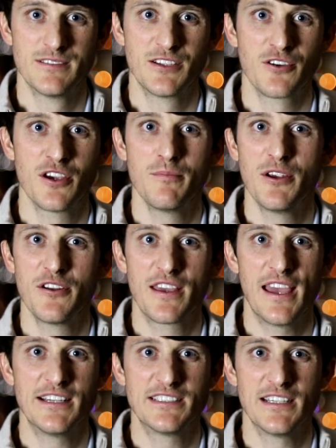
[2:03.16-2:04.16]
so
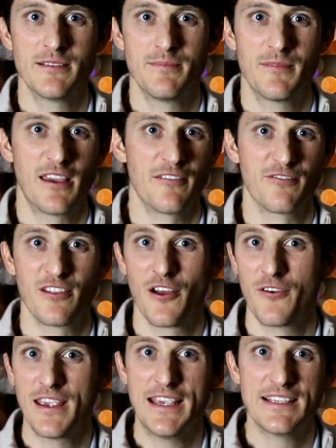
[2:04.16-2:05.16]
communication can
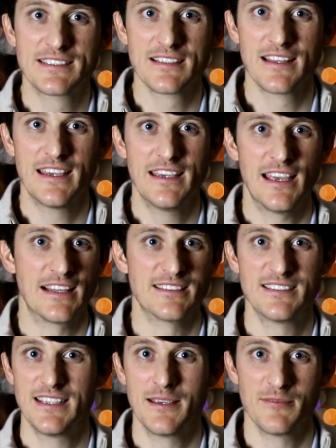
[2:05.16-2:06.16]
flow easily and
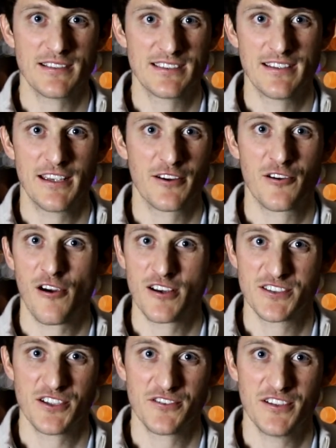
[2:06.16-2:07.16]
seamlessly
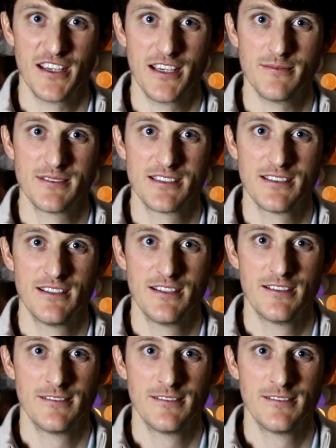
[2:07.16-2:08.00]
across your teams.